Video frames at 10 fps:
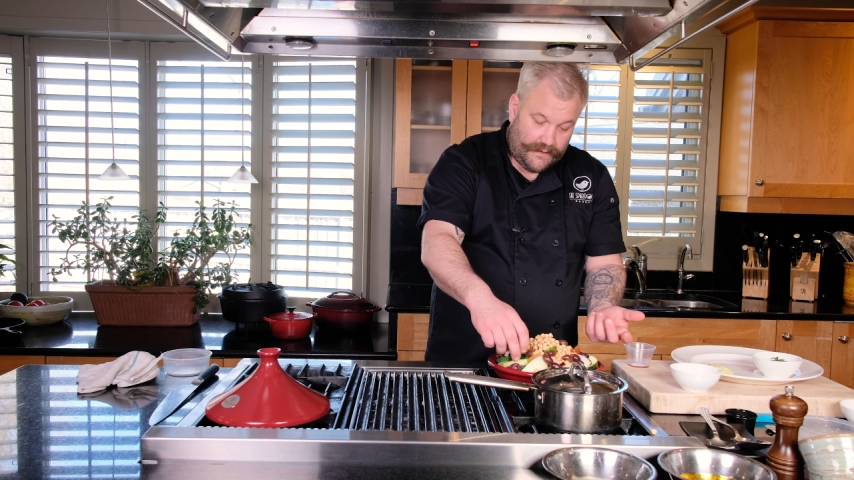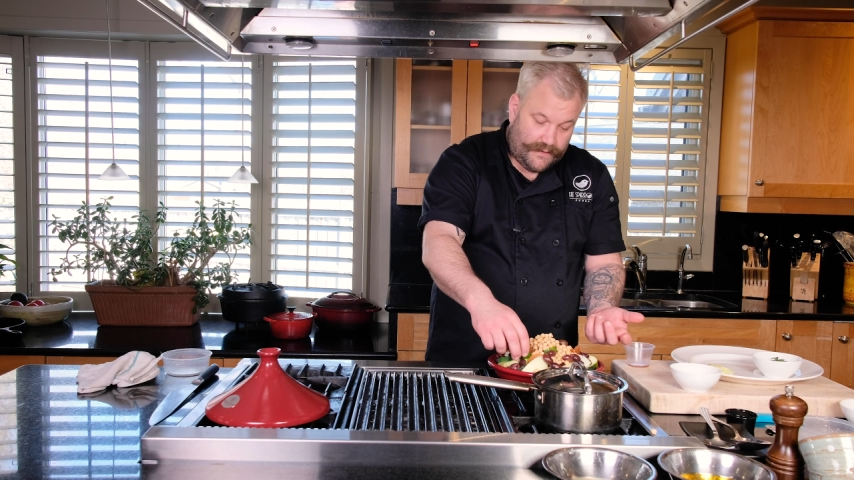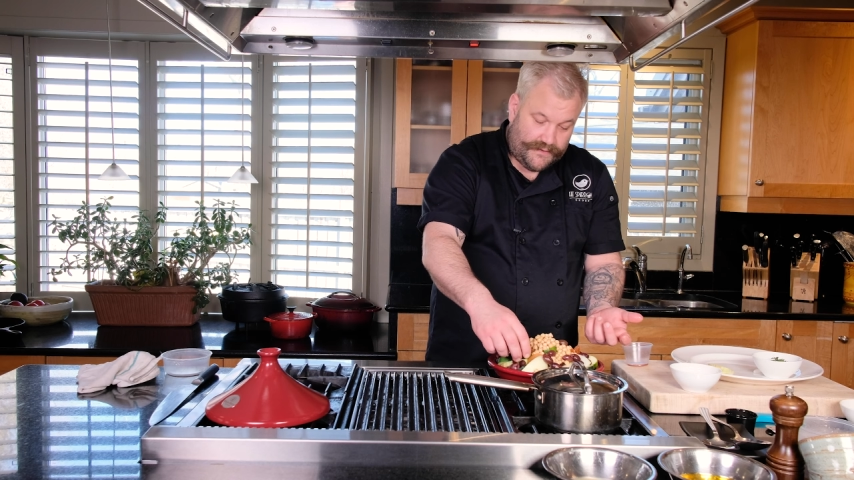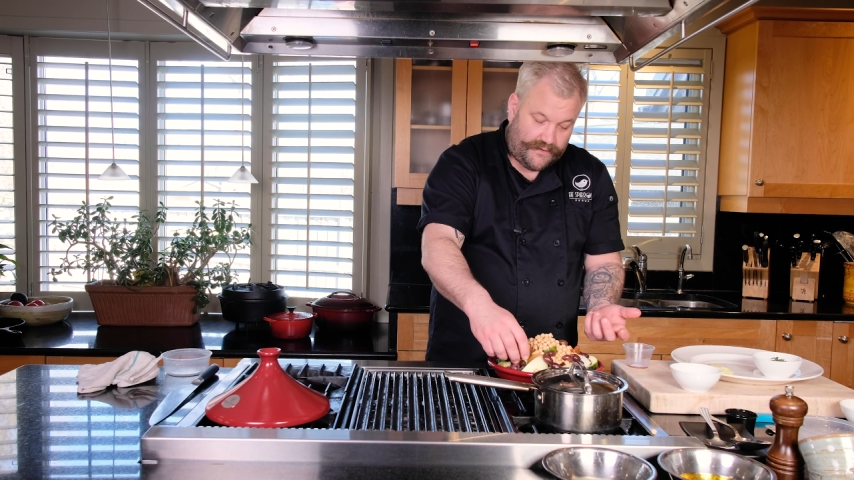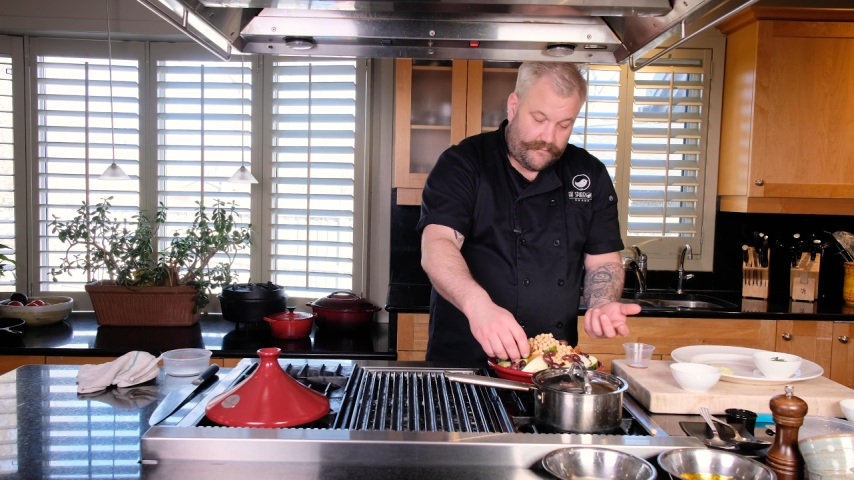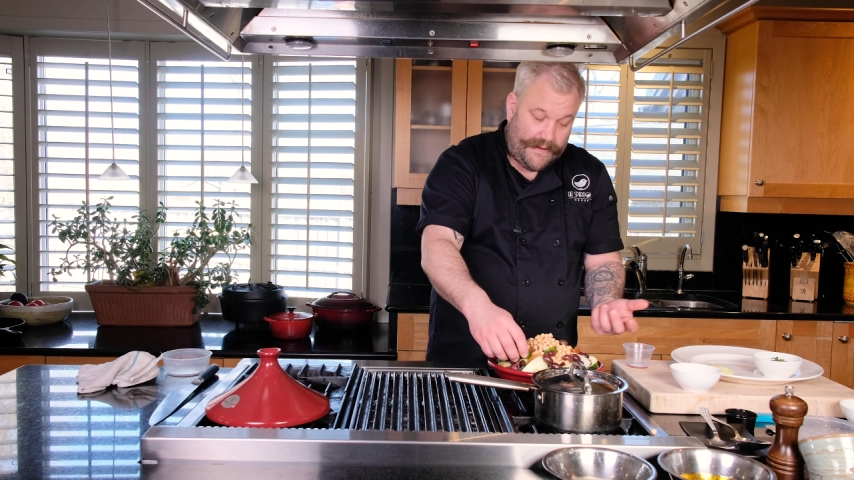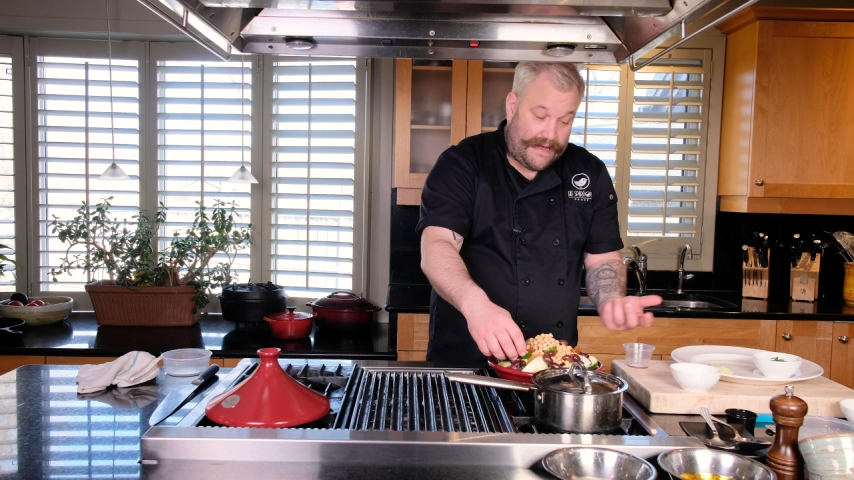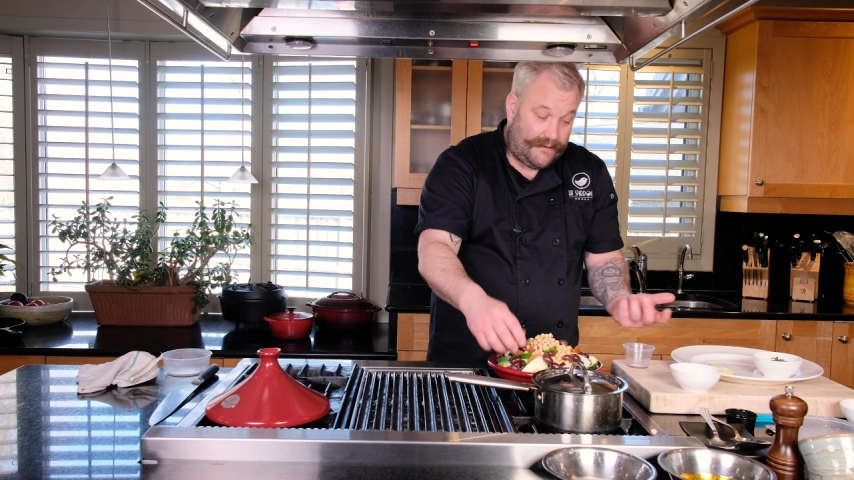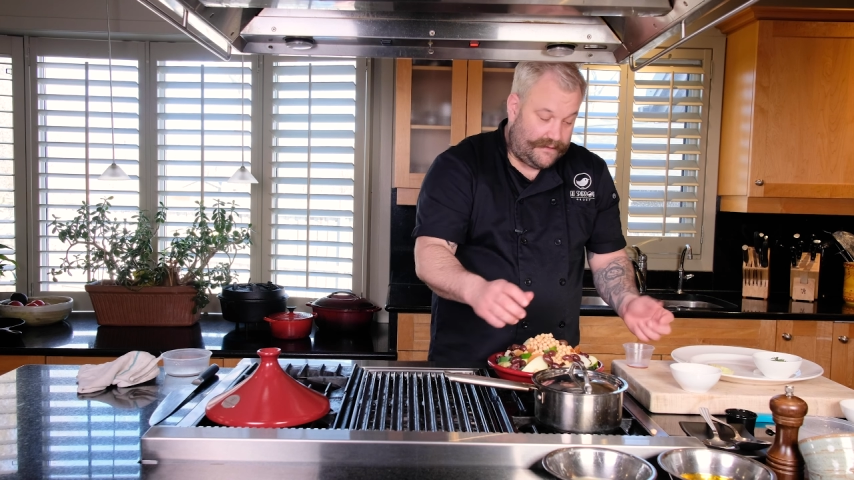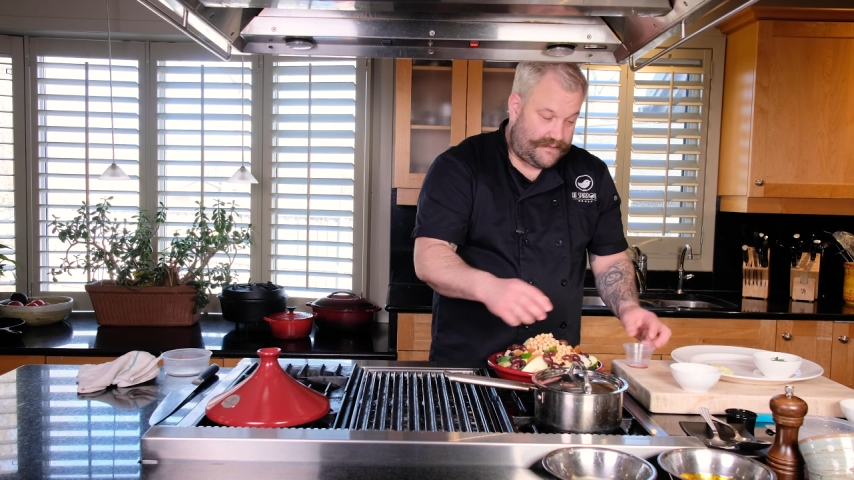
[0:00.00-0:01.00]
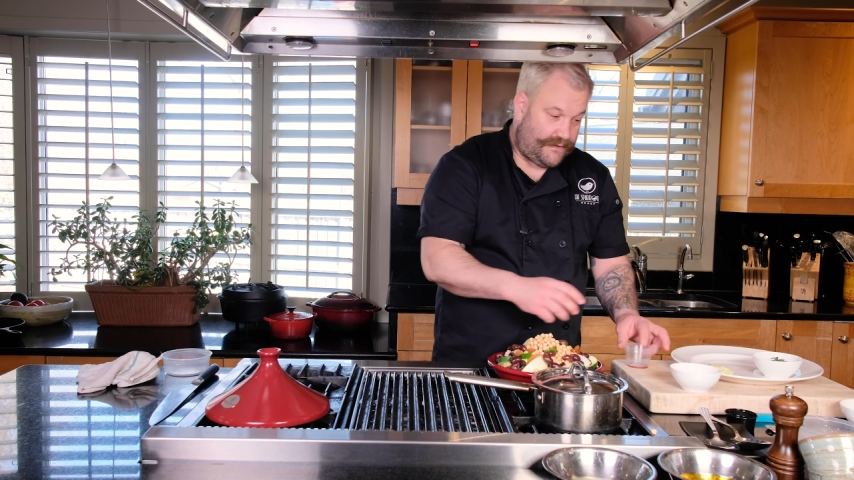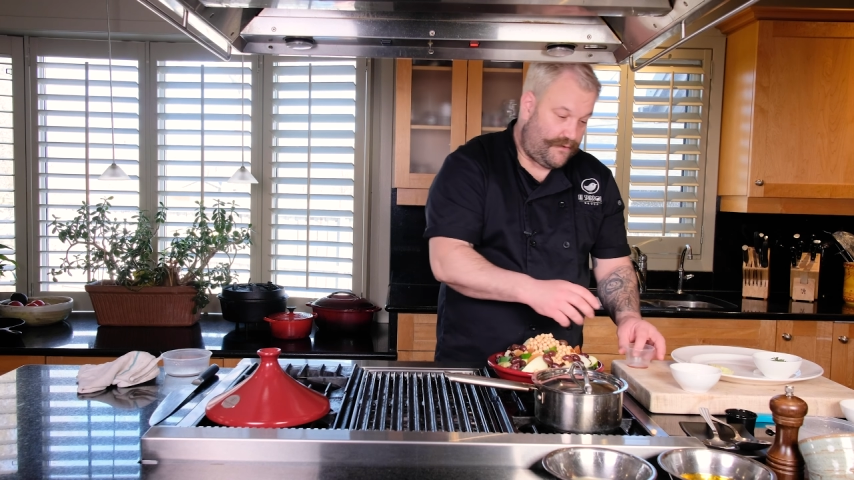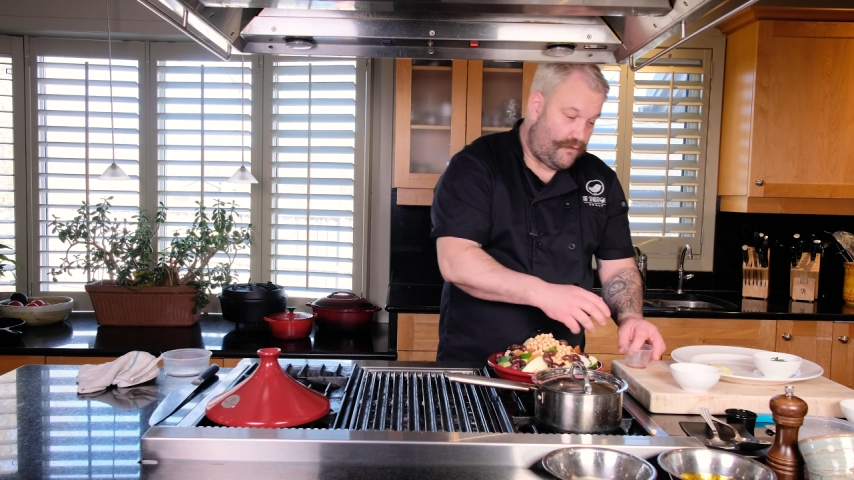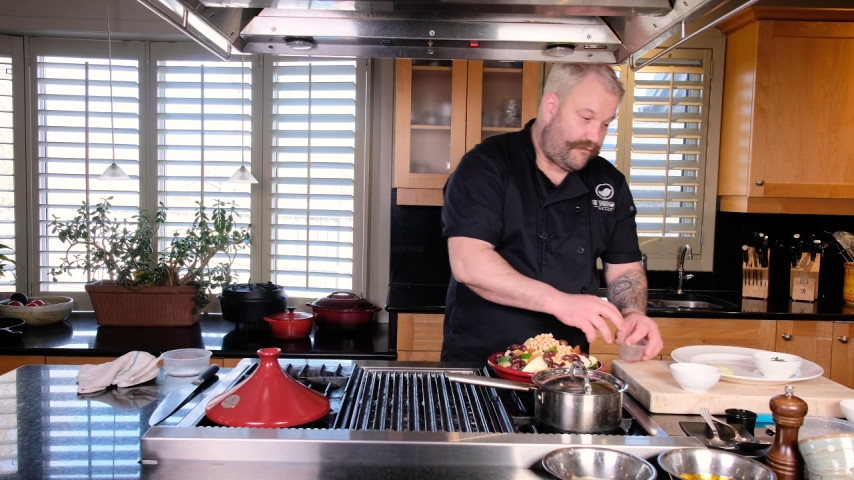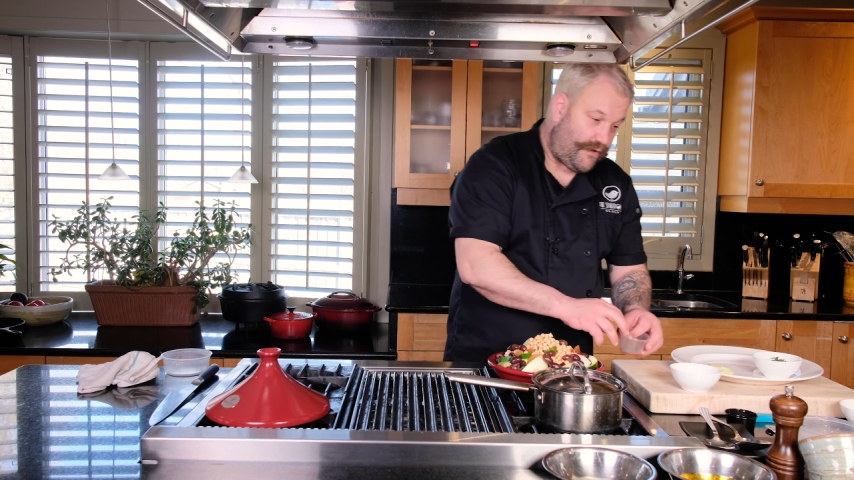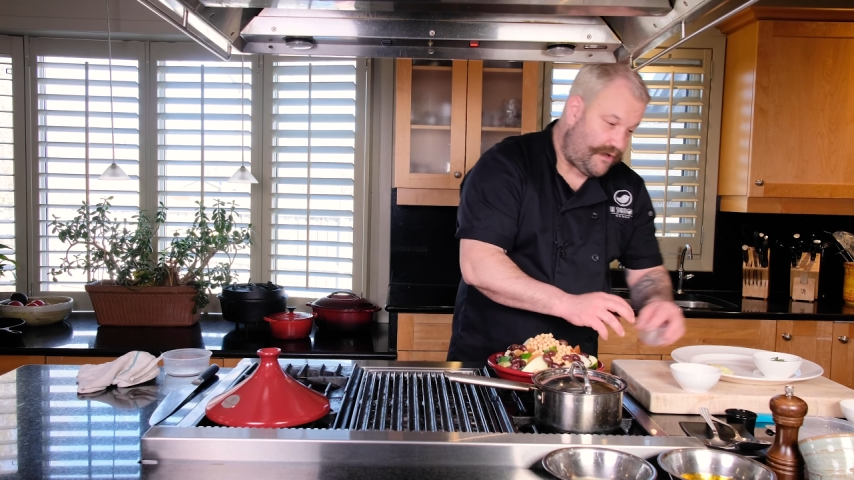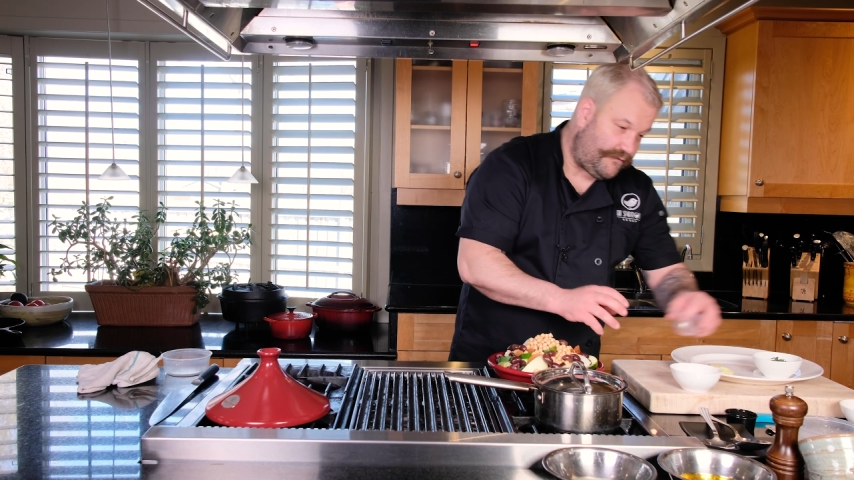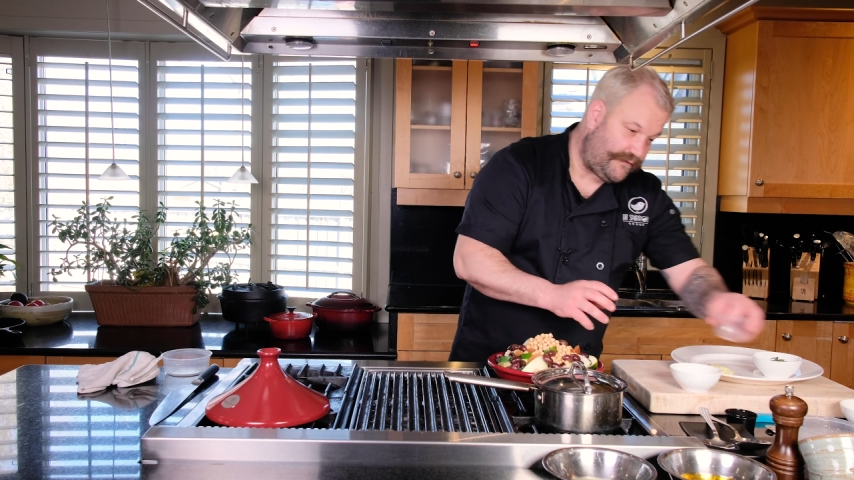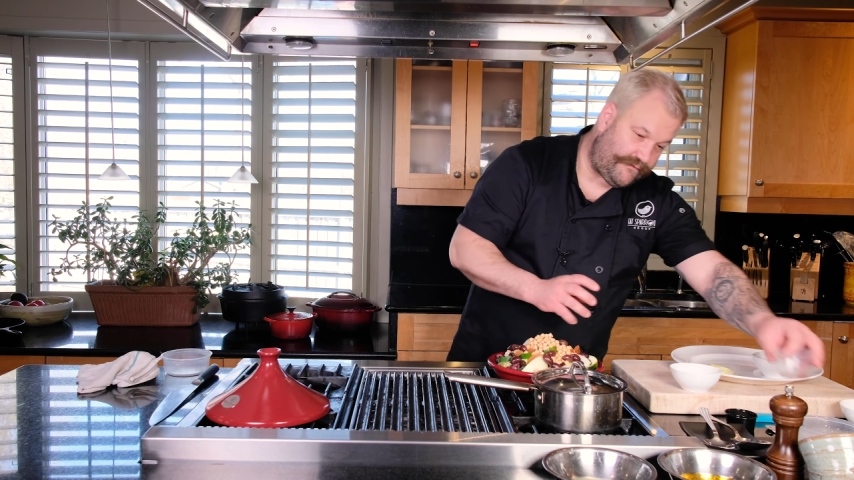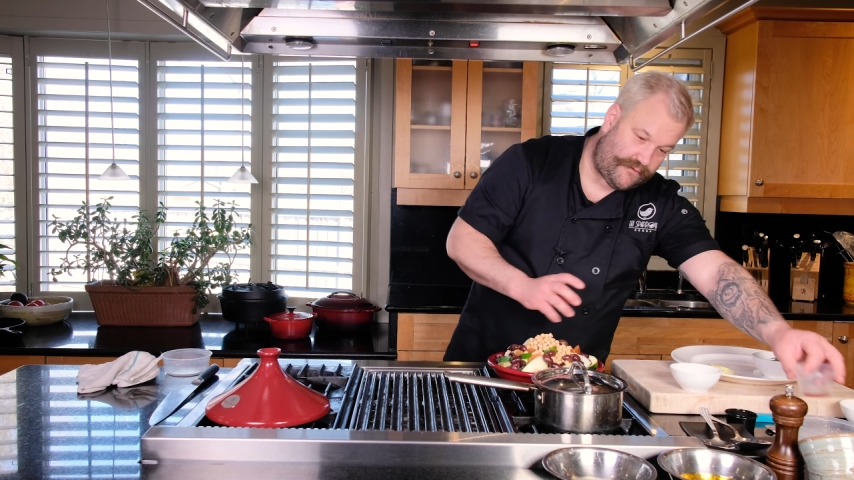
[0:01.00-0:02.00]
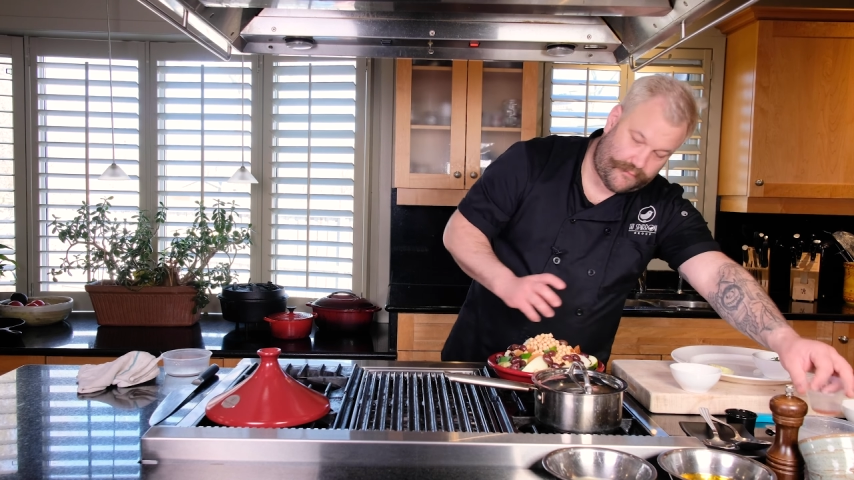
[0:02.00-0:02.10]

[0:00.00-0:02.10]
sort of balance and overall flavor